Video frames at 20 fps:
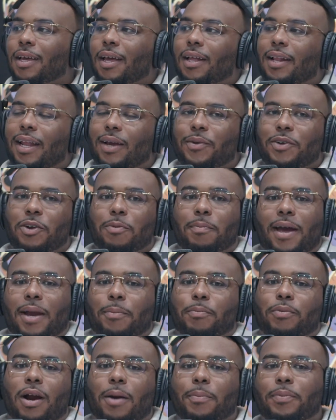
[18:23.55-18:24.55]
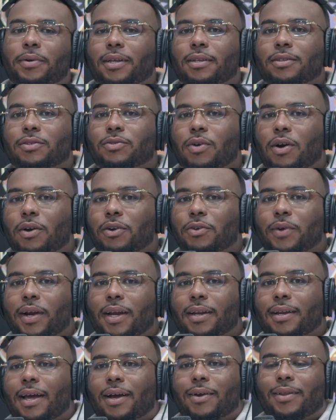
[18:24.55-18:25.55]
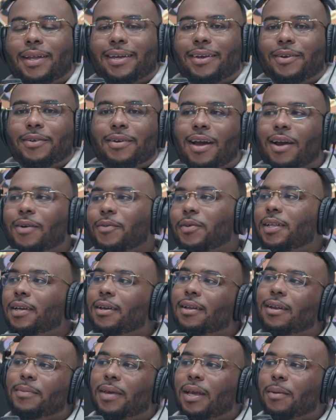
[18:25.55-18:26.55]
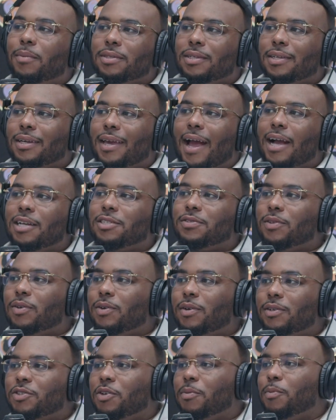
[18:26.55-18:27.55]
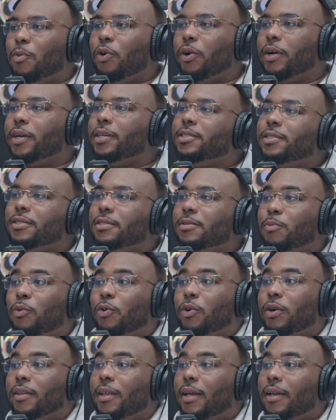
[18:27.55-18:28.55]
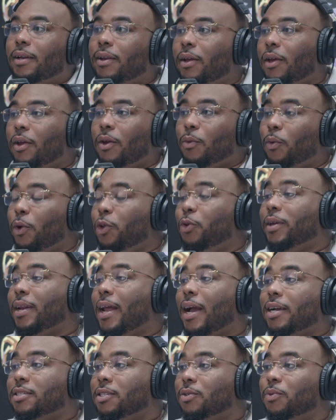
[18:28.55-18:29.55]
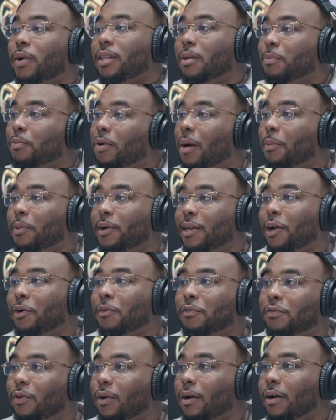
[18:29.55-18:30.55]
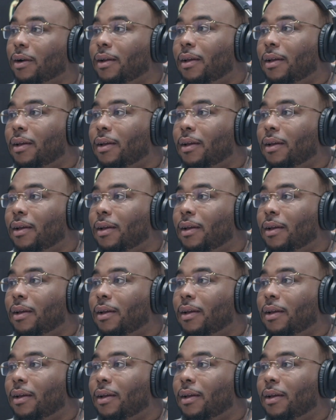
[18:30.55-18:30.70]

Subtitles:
Like when you're buying property in Toronto right now, like you're not really going to be able to cash flow because your mortgage is more than what you can actually rent the property out for.